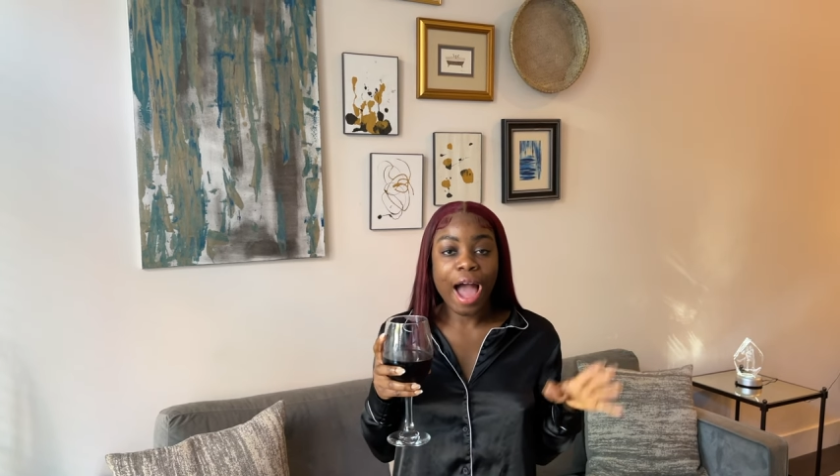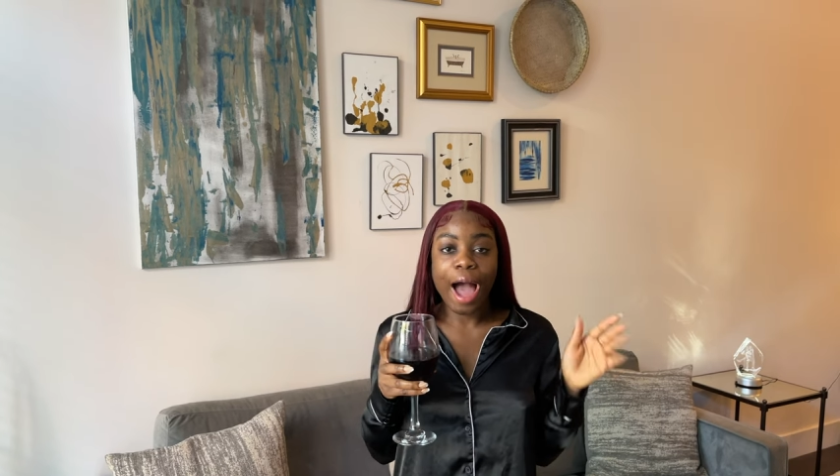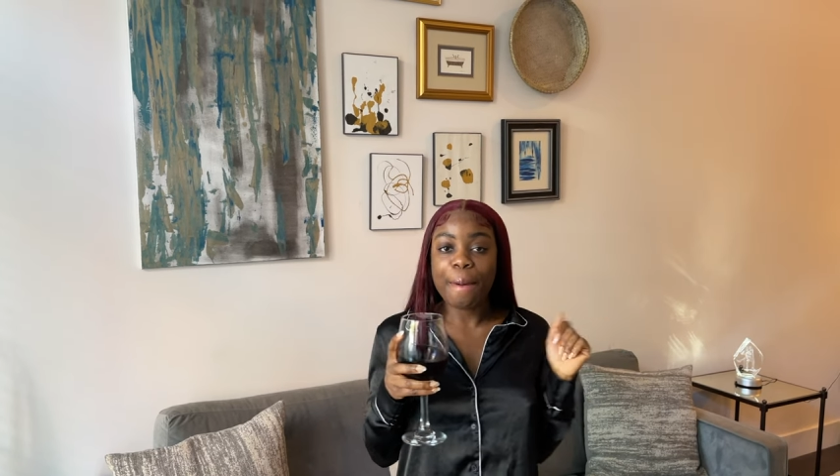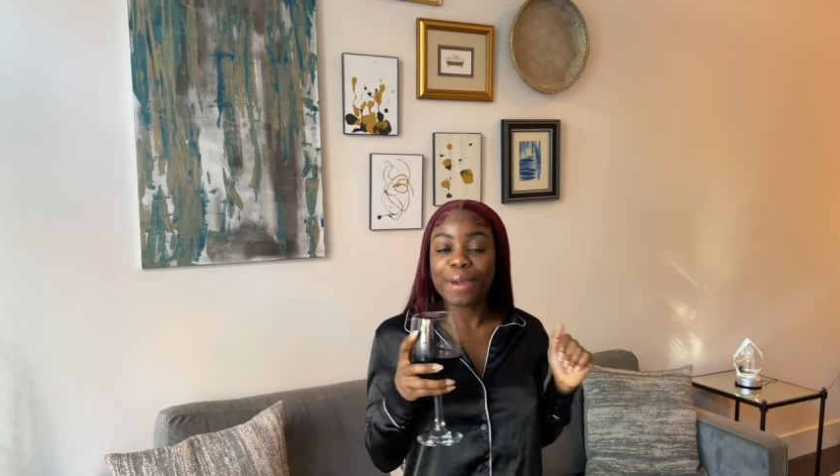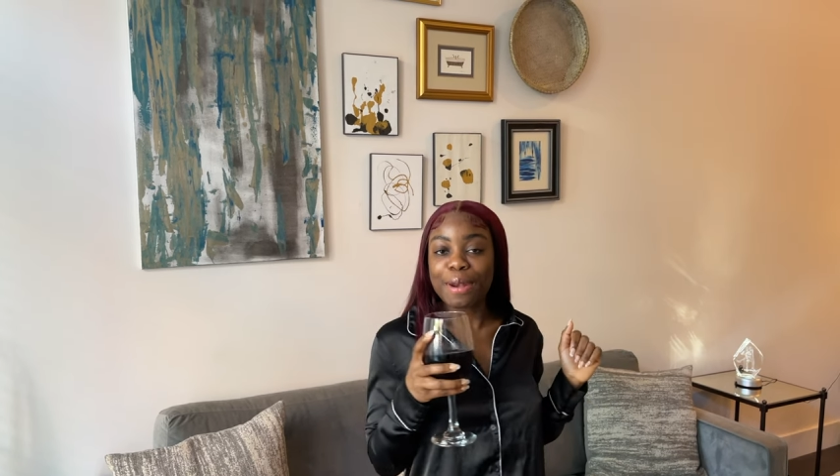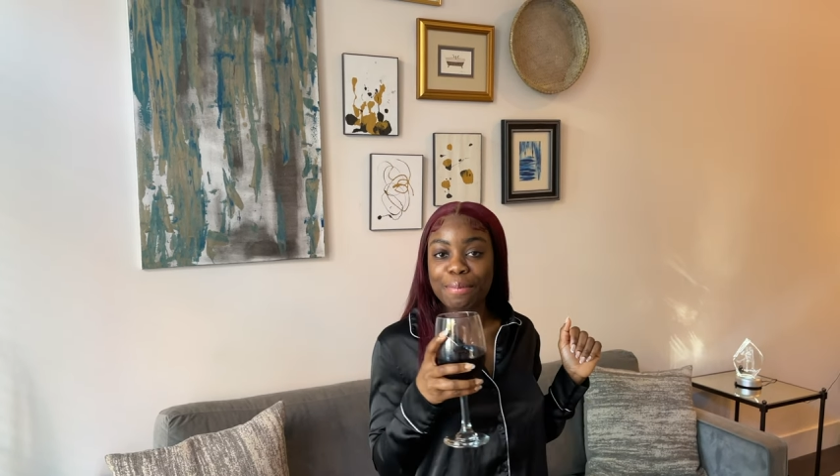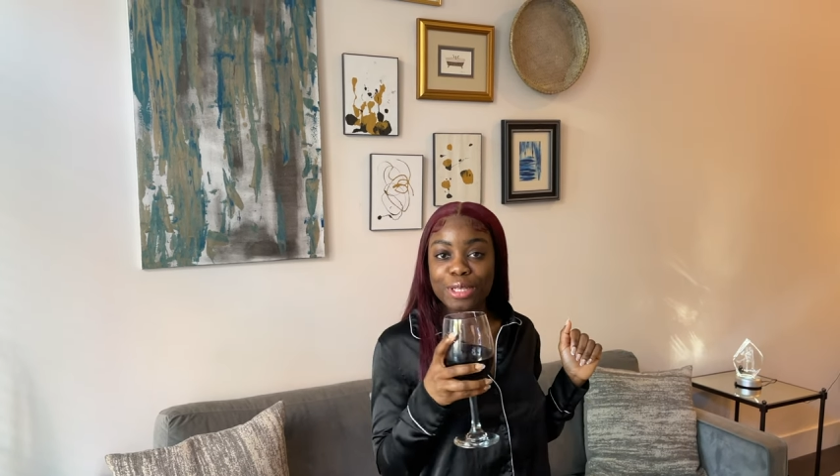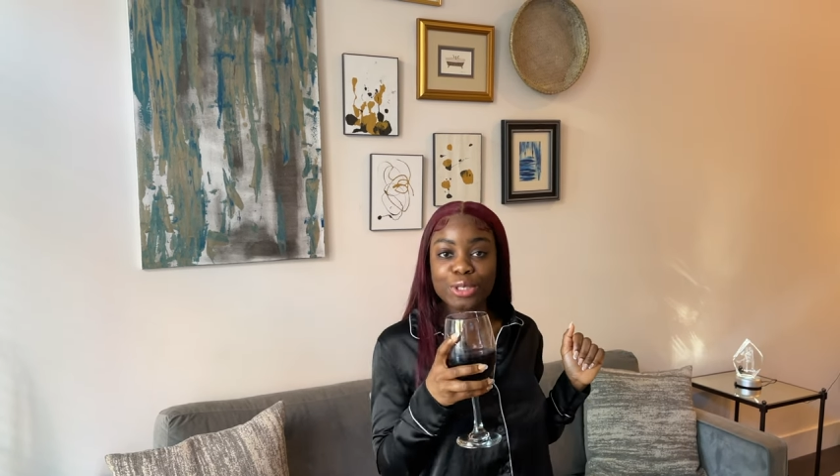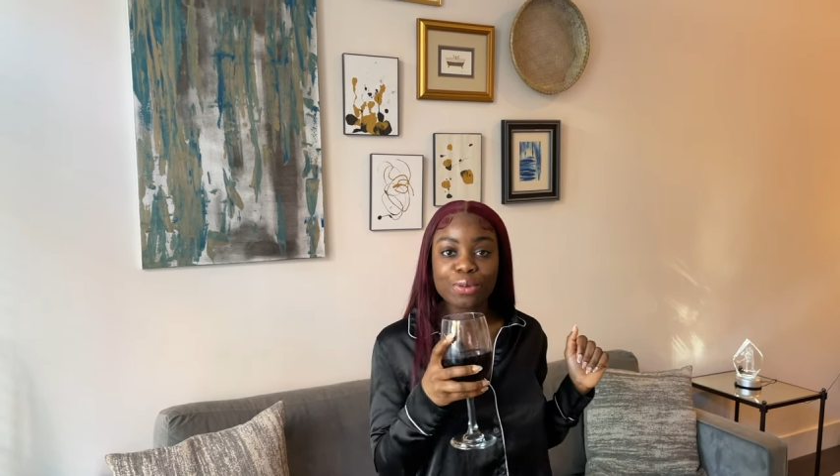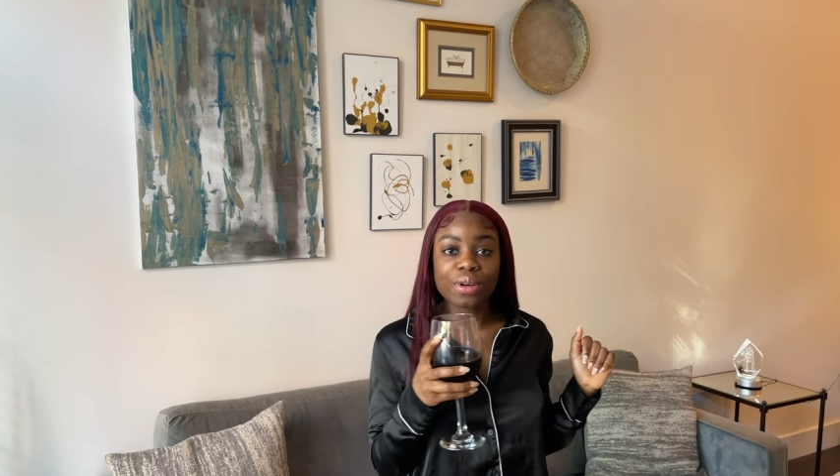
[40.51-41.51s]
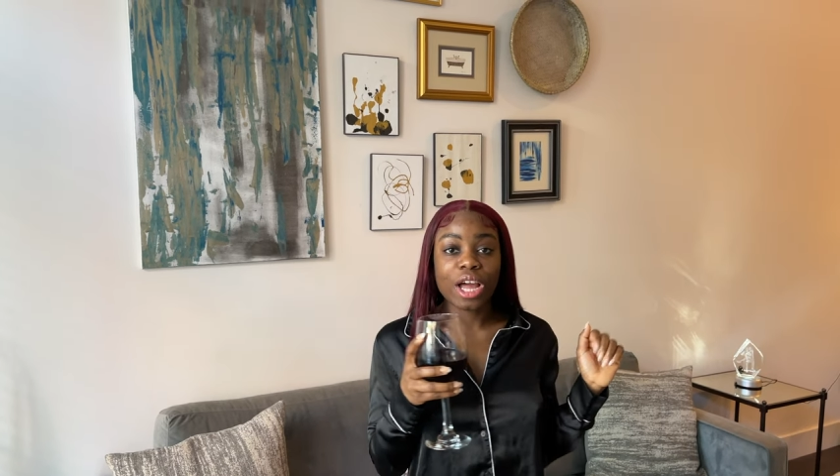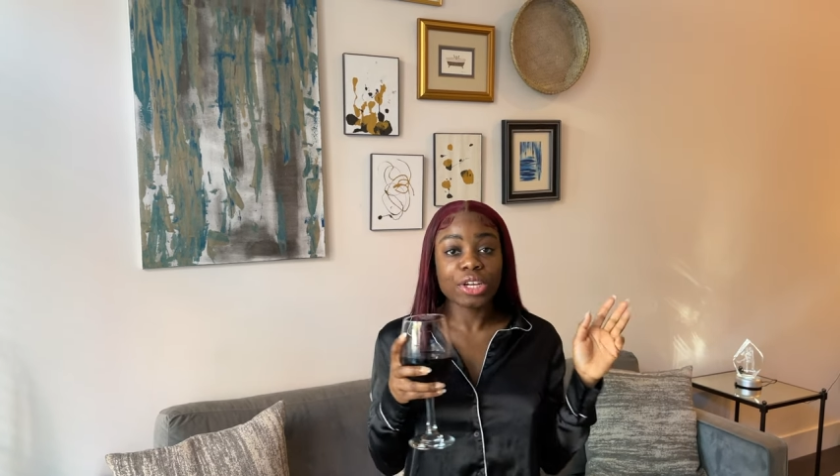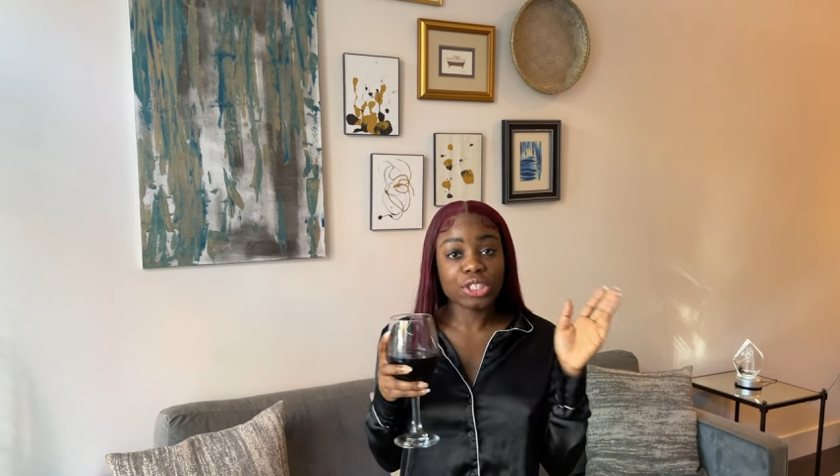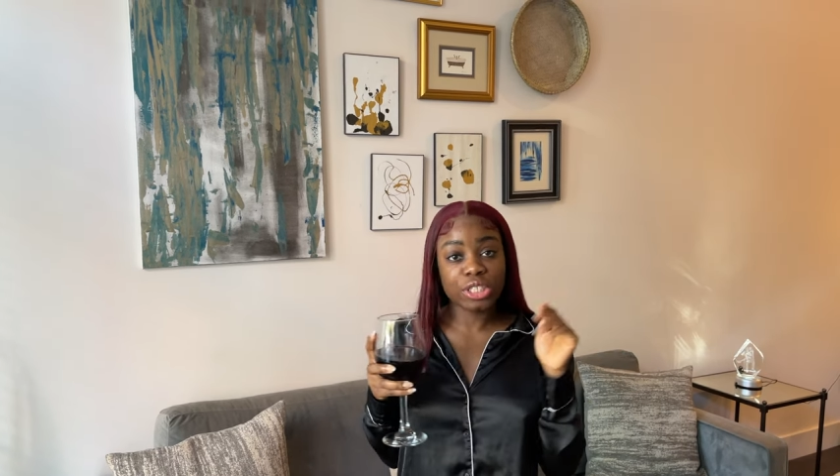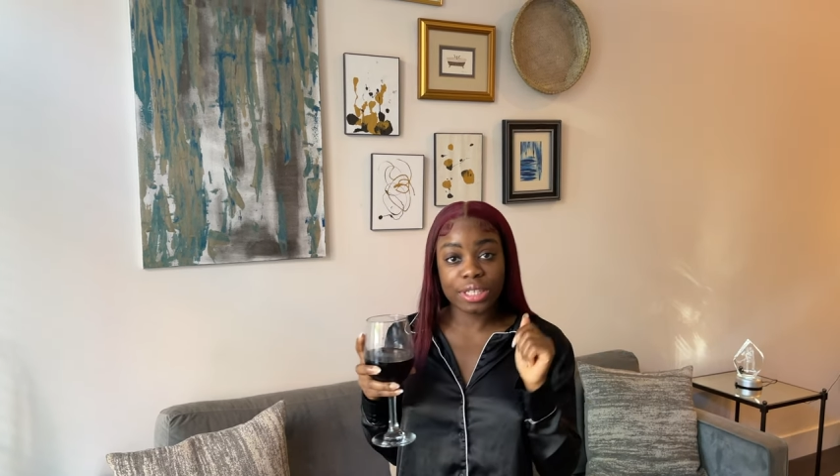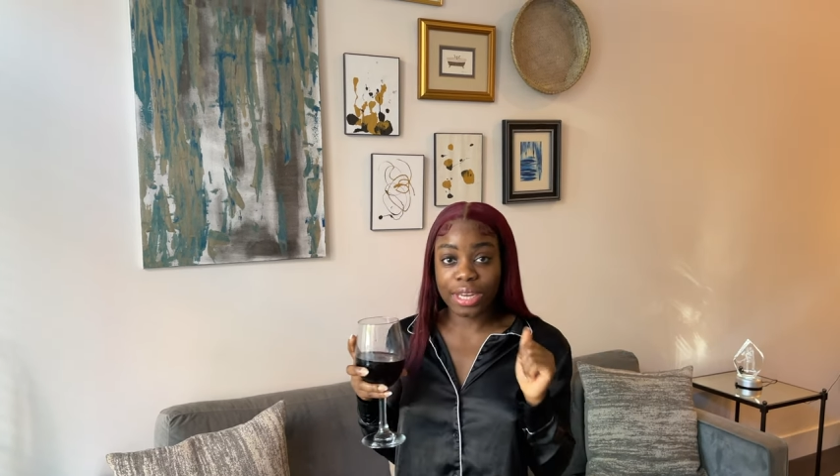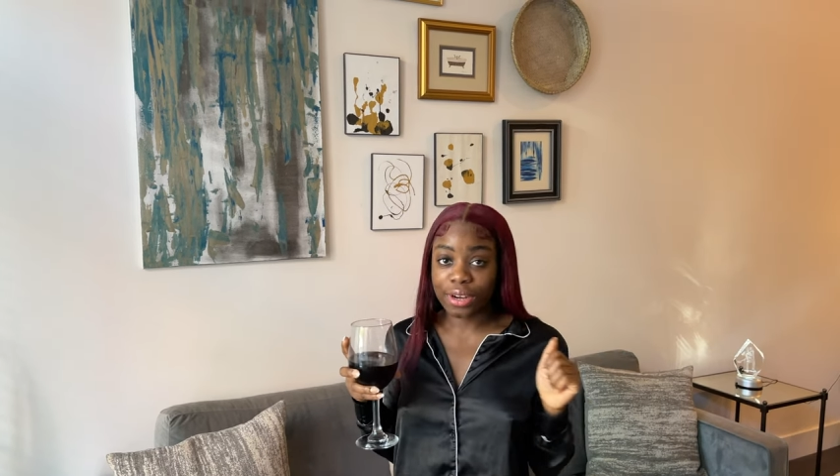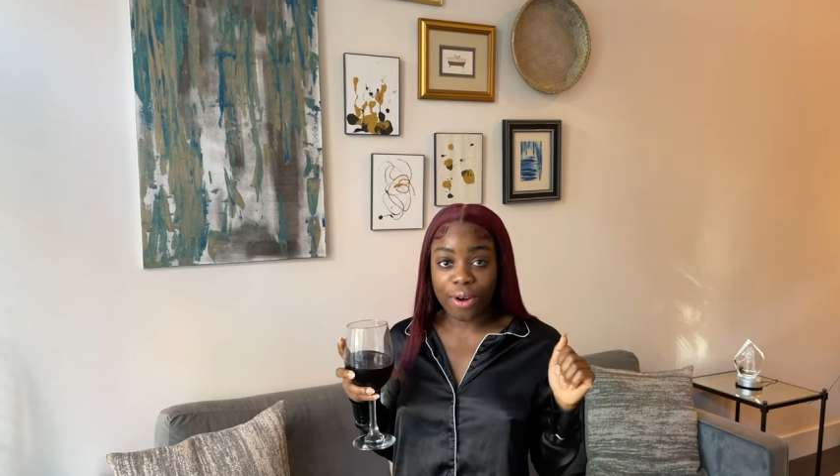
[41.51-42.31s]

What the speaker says: I'm gonna be doing a Shein